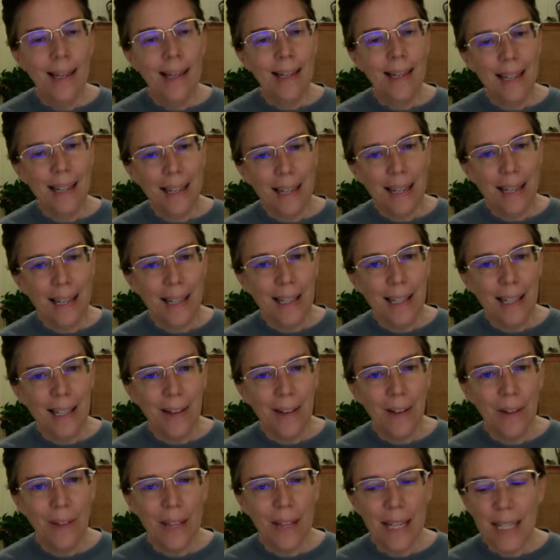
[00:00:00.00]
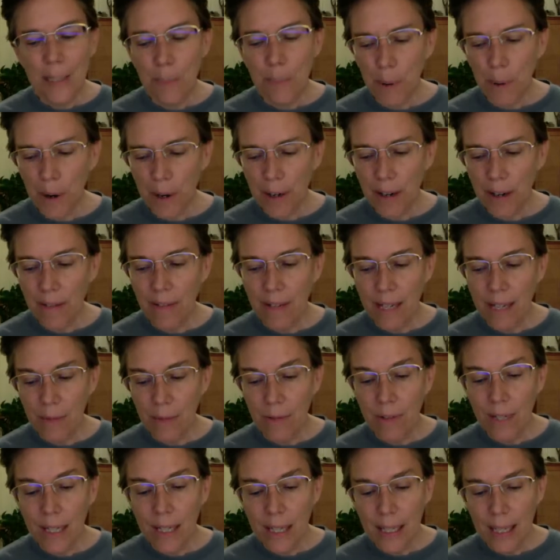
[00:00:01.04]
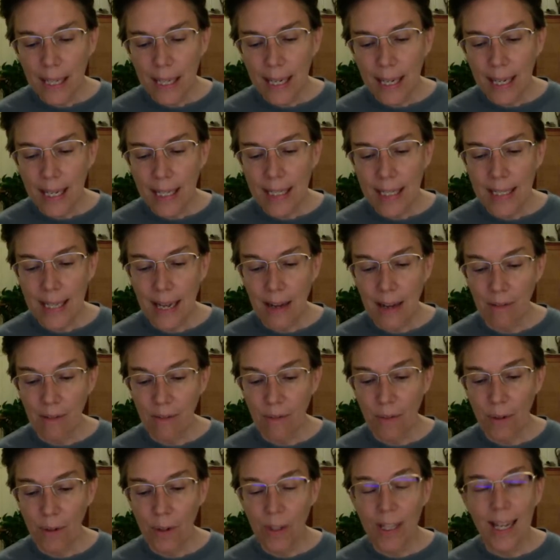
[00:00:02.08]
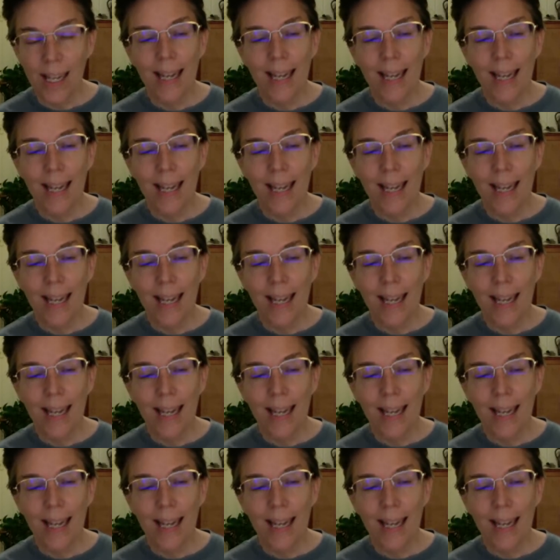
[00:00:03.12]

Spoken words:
Getting clear on this part of it really is helpful,